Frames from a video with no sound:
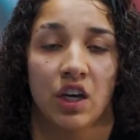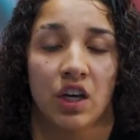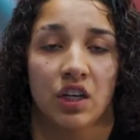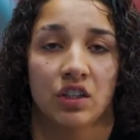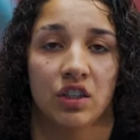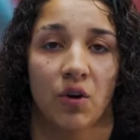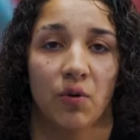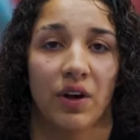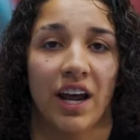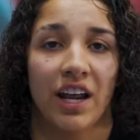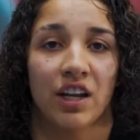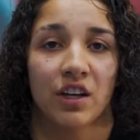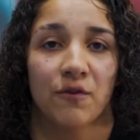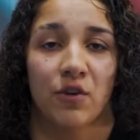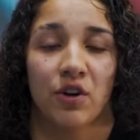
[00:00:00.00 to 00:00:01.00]
So what I
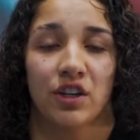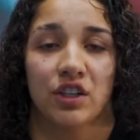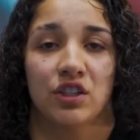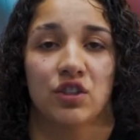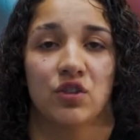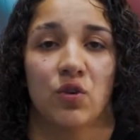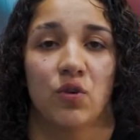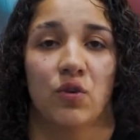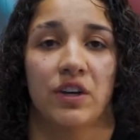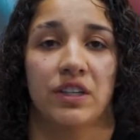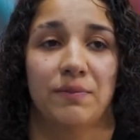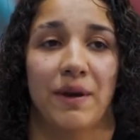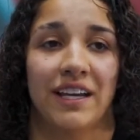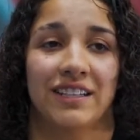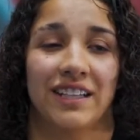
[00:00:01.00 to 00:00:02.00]
look for in a school is
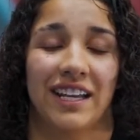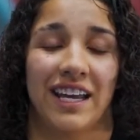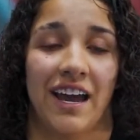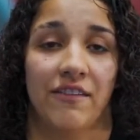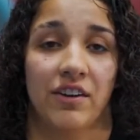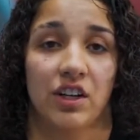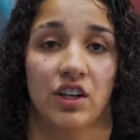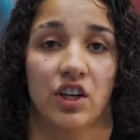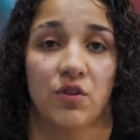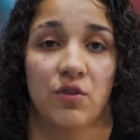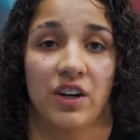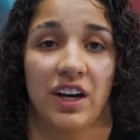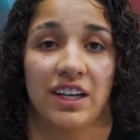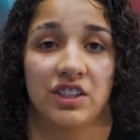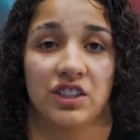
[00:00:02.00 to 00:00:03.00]
basically having a good
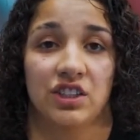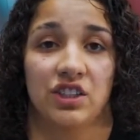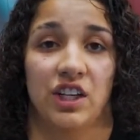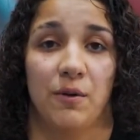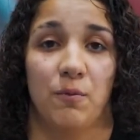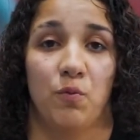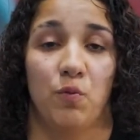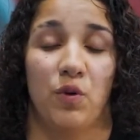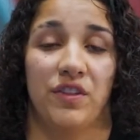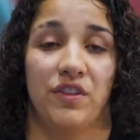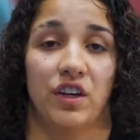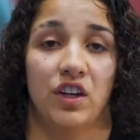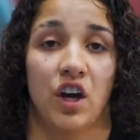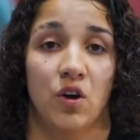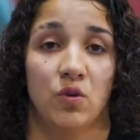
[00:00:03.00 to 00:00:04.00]
relationship with the
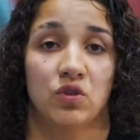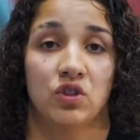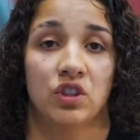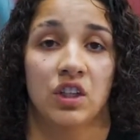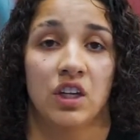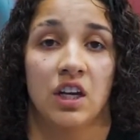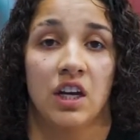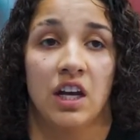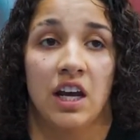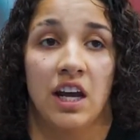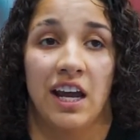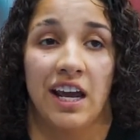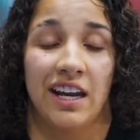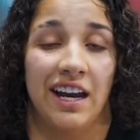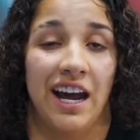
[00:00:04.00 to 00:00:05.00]
coach.
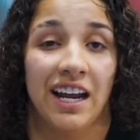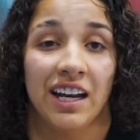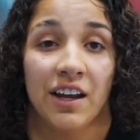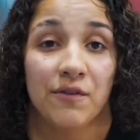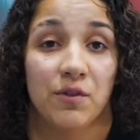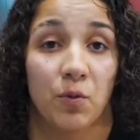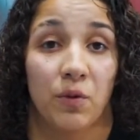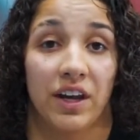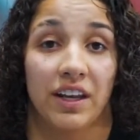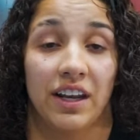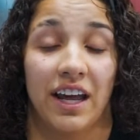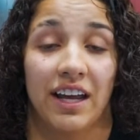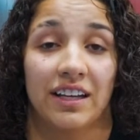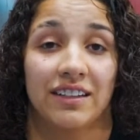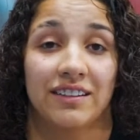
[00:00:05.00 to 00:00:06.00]
And I love to win.
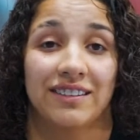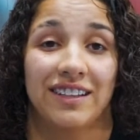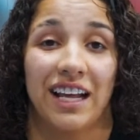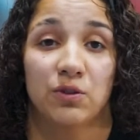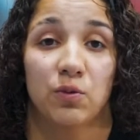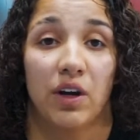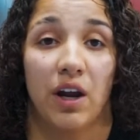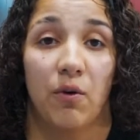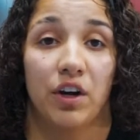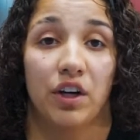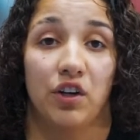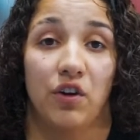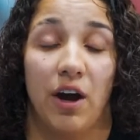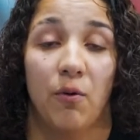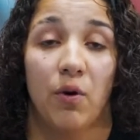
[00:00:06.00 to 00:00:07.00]
Like, that's what I want to
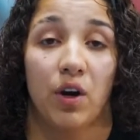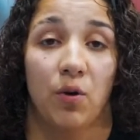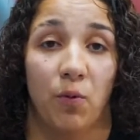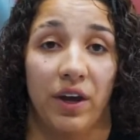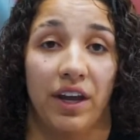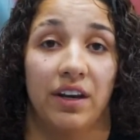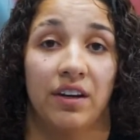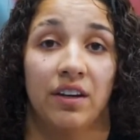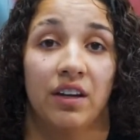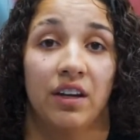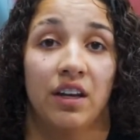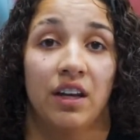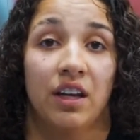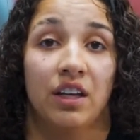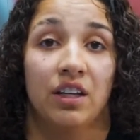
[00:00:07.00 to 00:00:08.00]
do. I want to win.
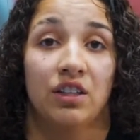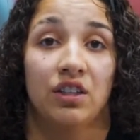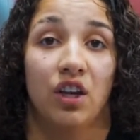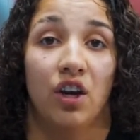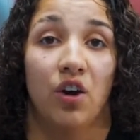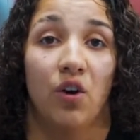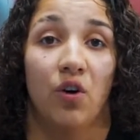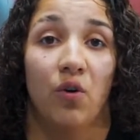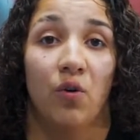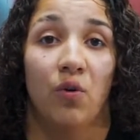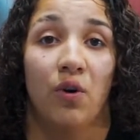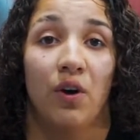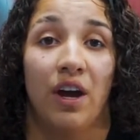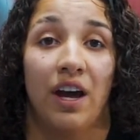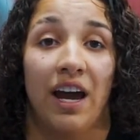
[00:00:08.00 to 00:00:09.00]
So
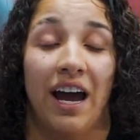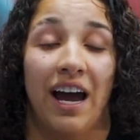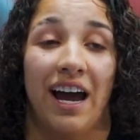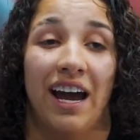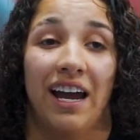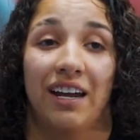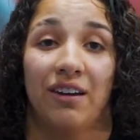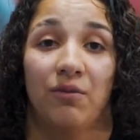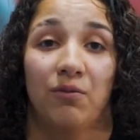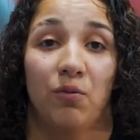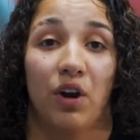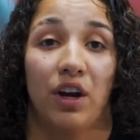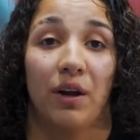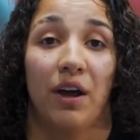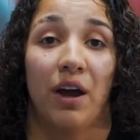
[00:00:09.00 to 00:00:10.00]
I
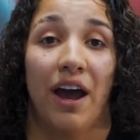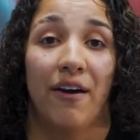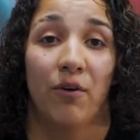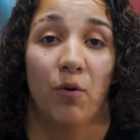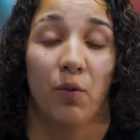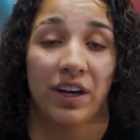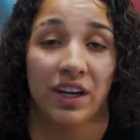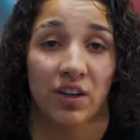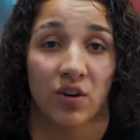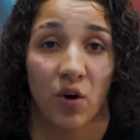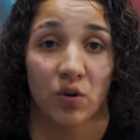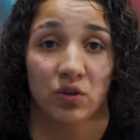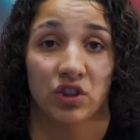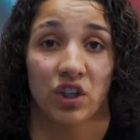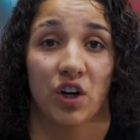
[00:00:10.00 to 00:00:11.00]
want to have a winning
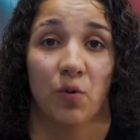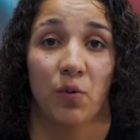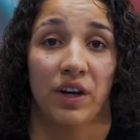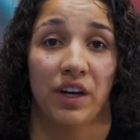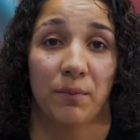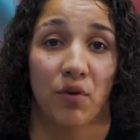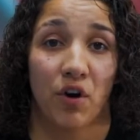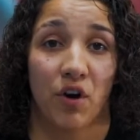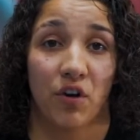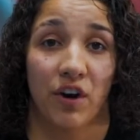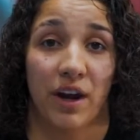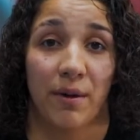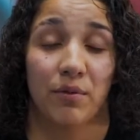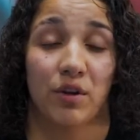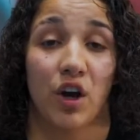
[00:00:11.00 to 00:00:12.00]
culture, a winning
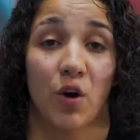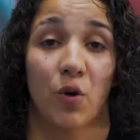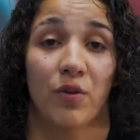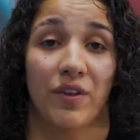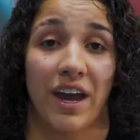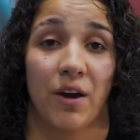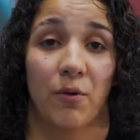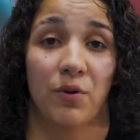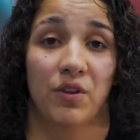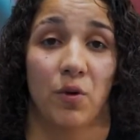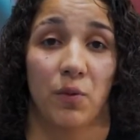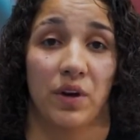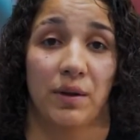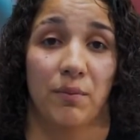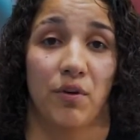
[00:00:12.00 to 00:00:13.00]
program, go there with a
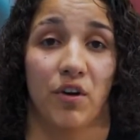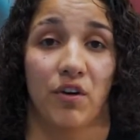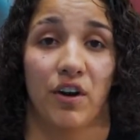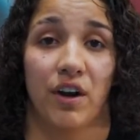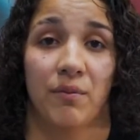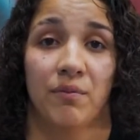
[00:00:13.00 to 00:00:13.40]
winning program.